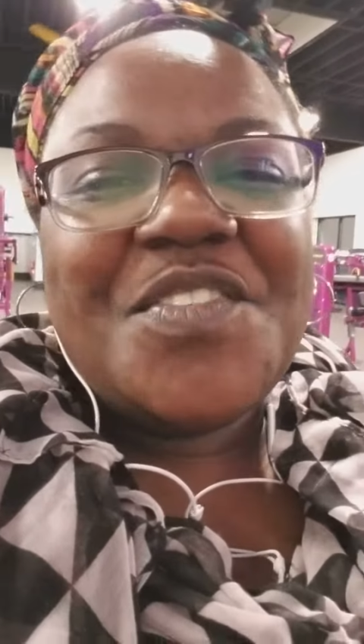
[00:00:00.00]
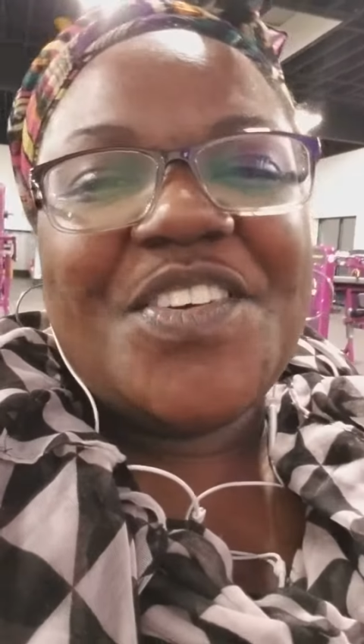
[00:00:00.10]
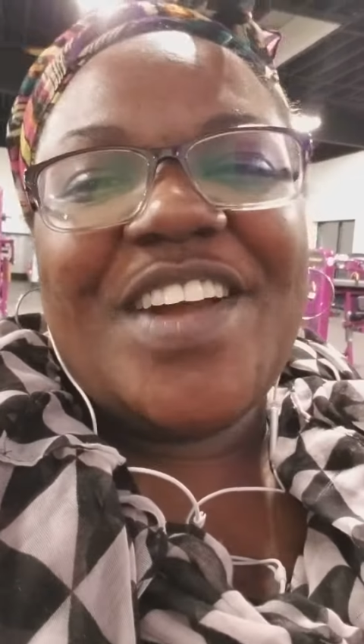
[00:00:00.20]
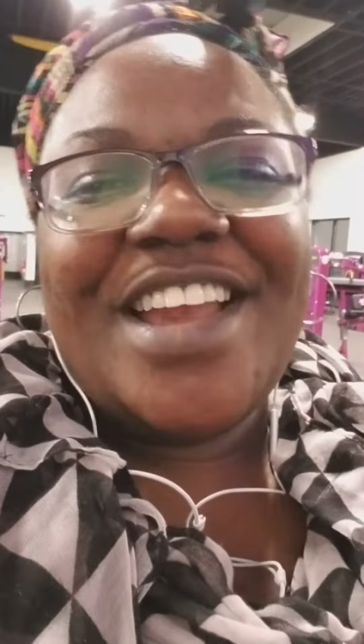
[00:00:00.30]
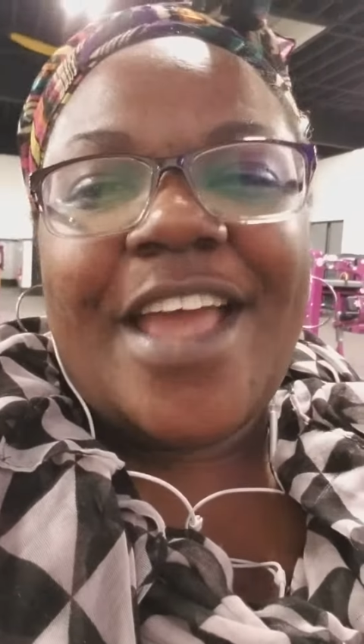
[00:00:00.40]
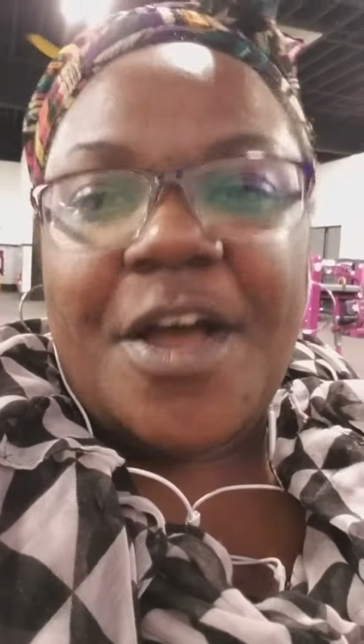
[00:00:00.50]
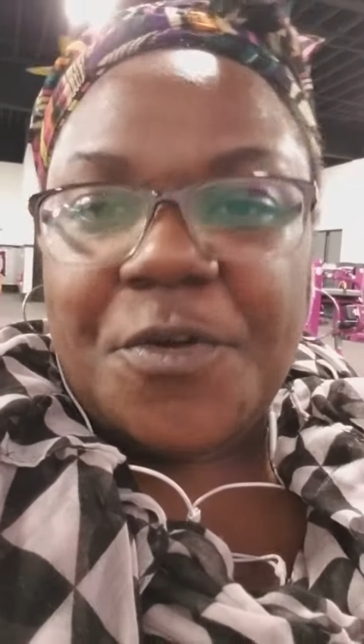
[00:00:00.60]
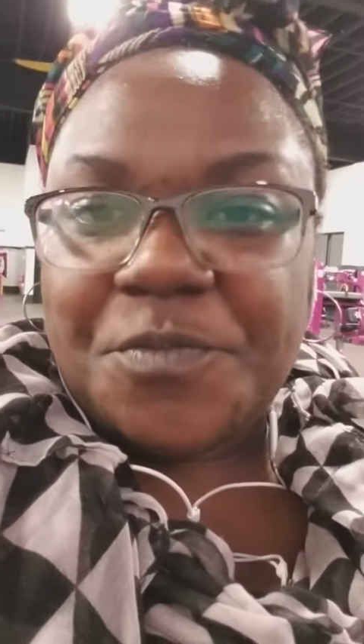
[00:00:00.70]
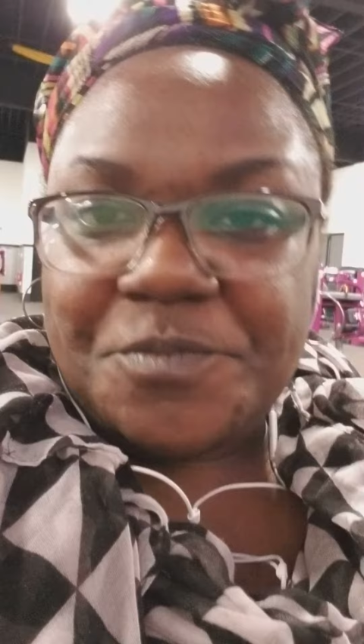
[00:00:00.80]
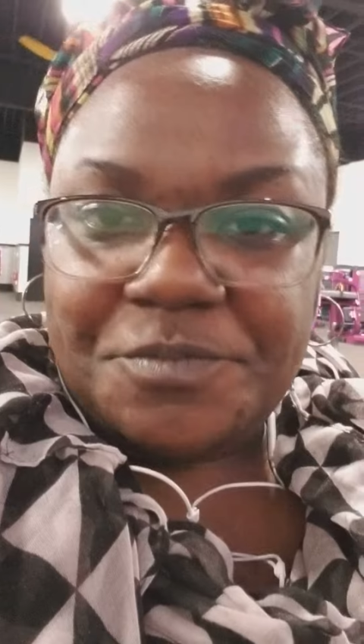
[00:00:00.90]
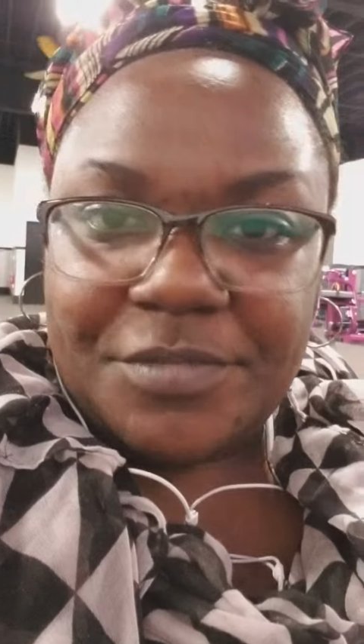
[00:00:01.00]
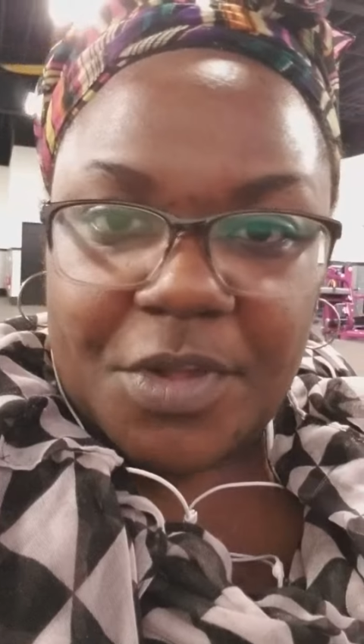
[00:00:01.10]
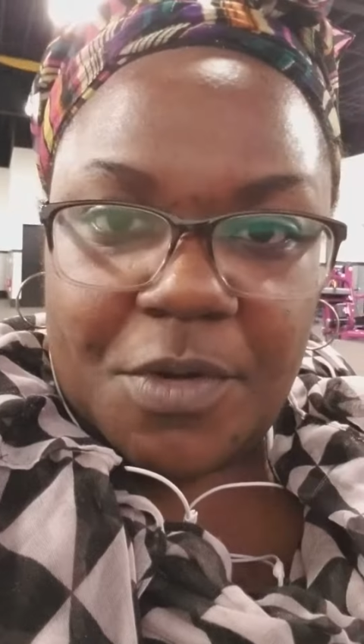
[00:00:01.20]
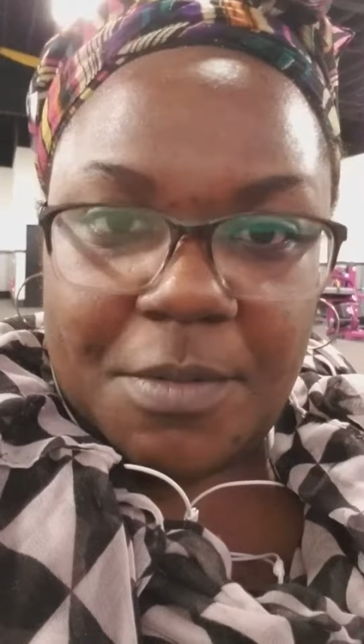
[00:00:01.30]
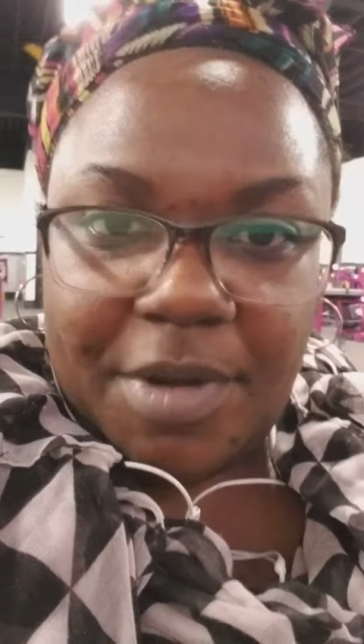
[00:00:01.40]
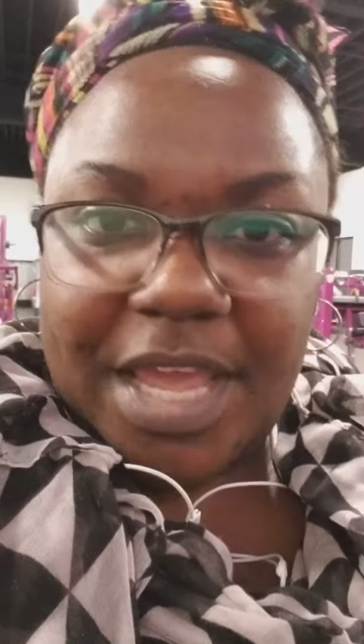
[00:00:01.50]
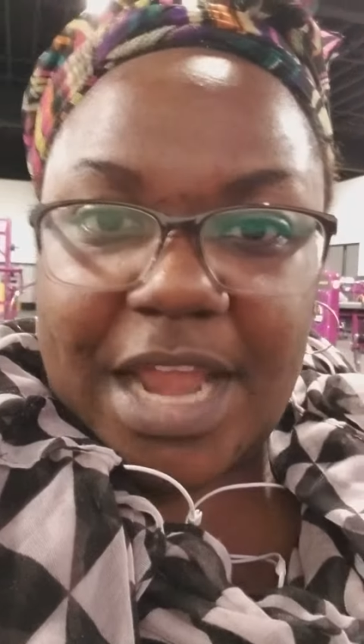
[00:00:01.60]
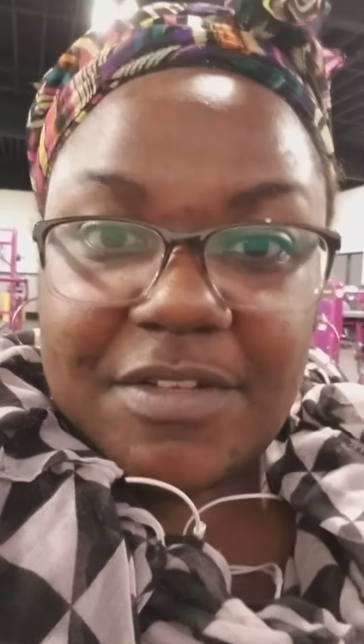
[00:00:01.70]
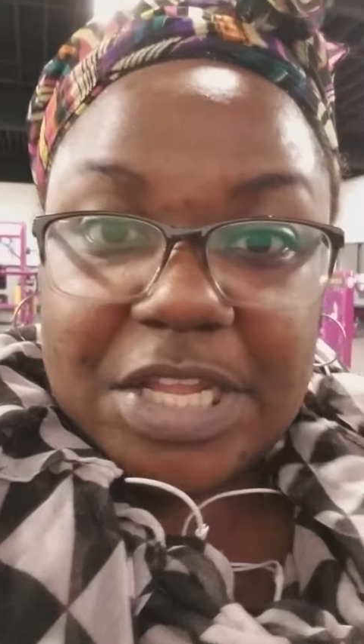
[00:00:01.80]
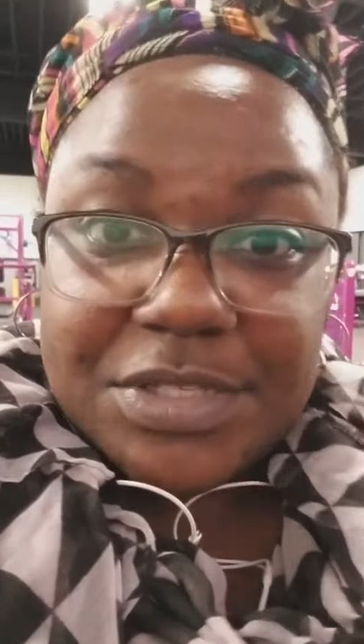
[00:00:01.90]
Right now, oh, I'm breaking
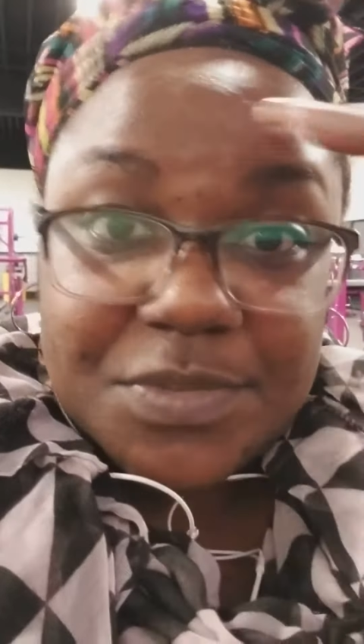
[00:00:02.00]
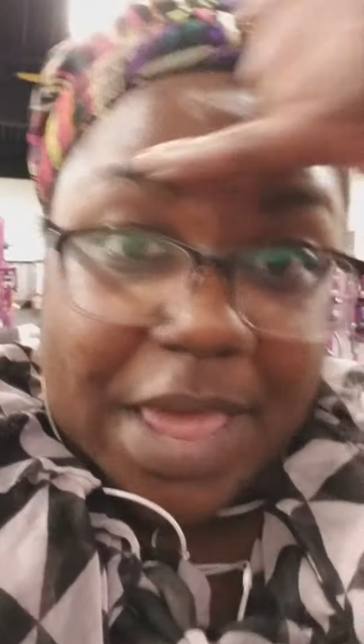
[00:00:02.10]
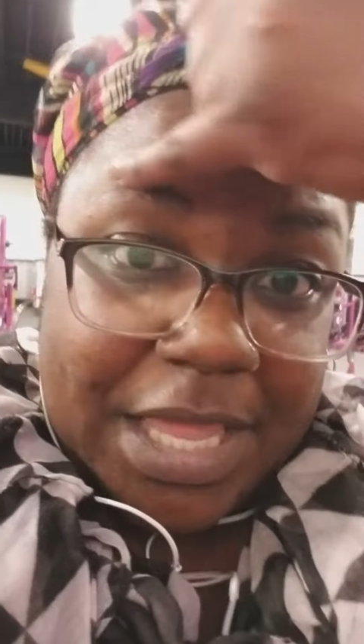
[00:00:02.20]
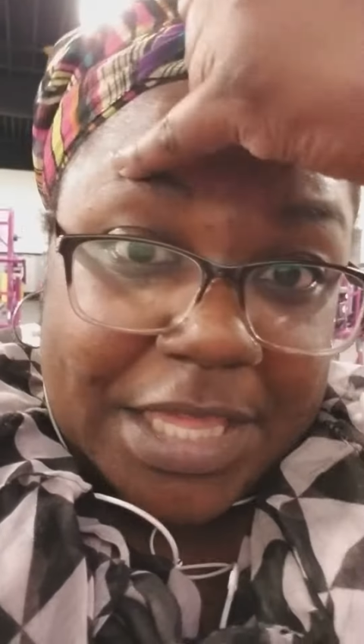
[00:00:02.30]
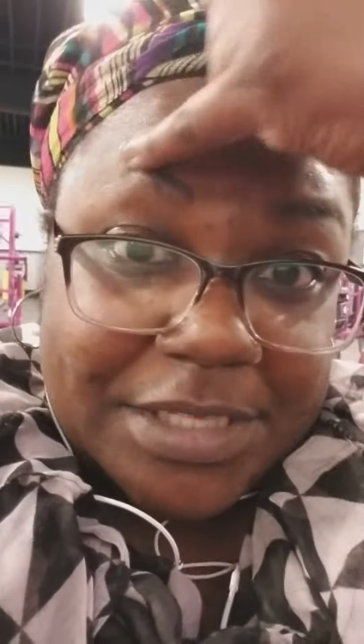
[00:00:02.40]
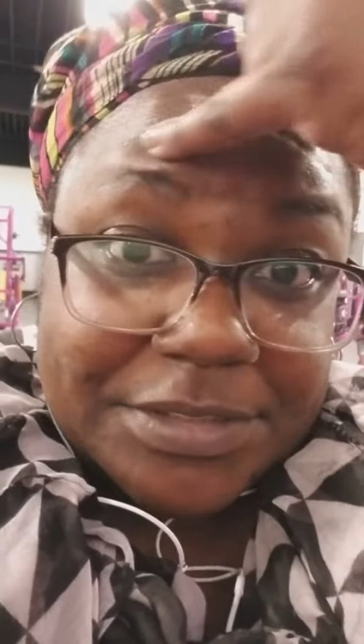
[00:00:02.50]
out a little sweat.